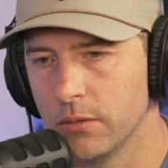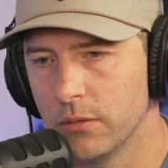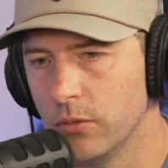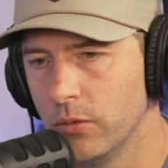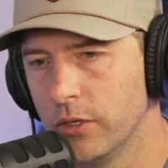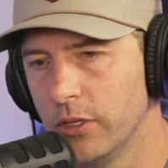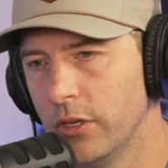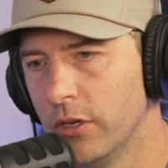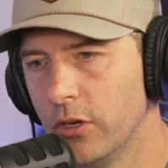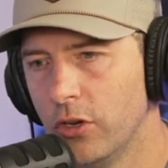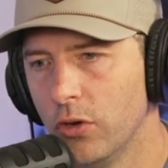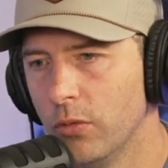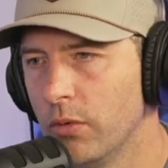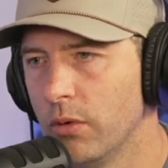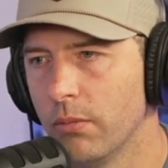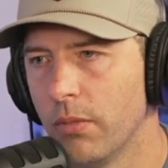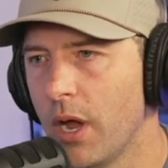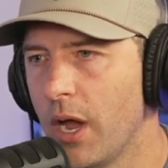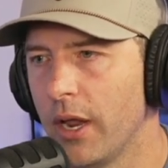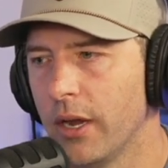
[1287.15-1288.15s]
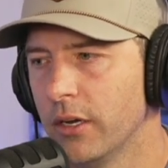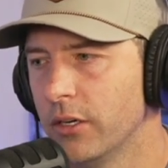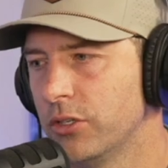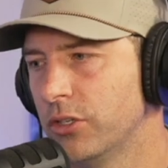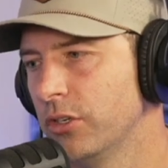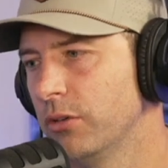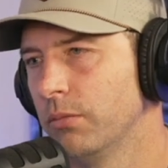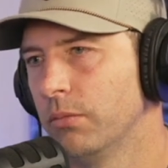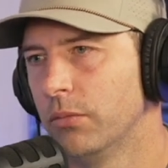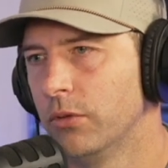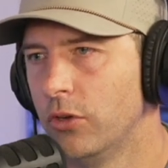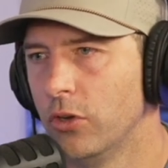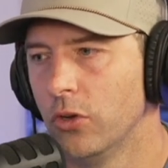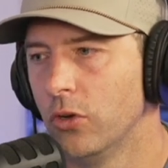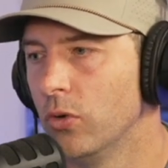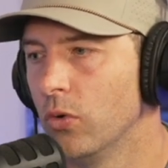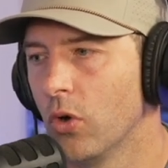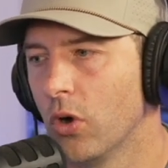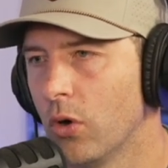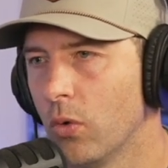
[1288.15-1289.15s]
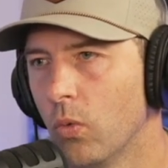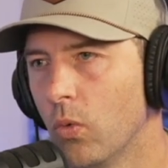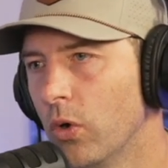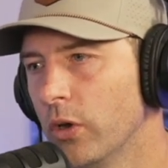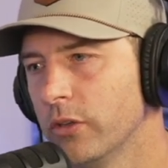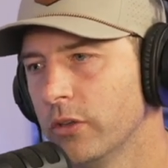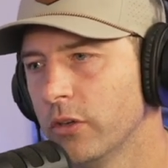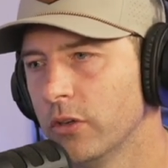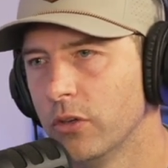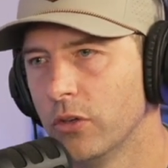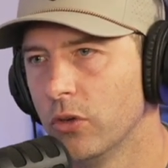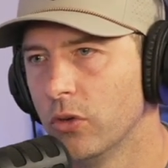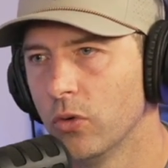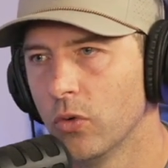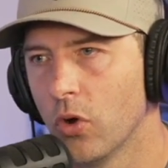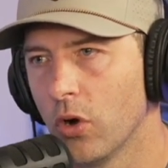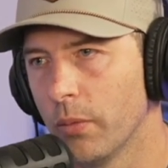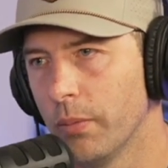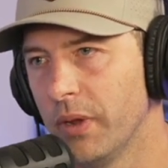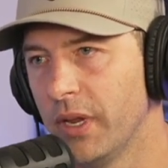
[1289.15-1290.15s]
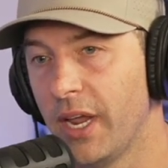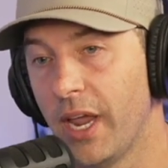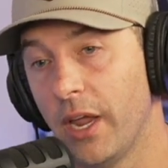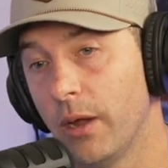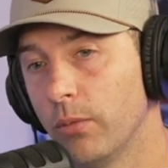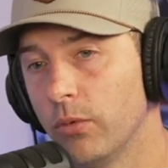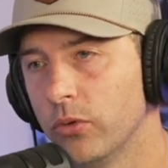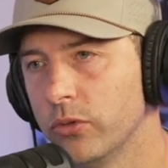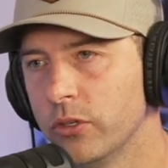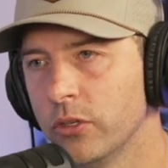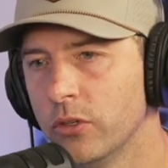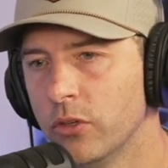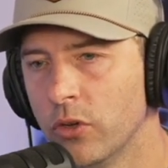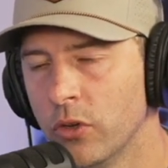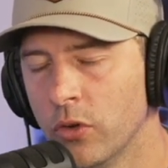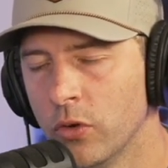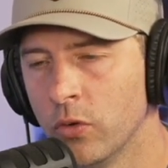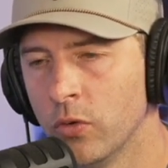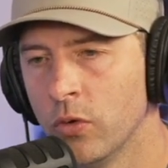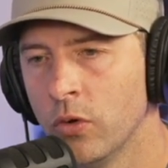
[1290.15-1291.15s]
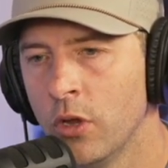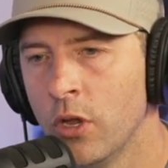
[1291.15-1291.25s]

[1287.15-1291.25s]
what the human body should do or want to do or be able to do.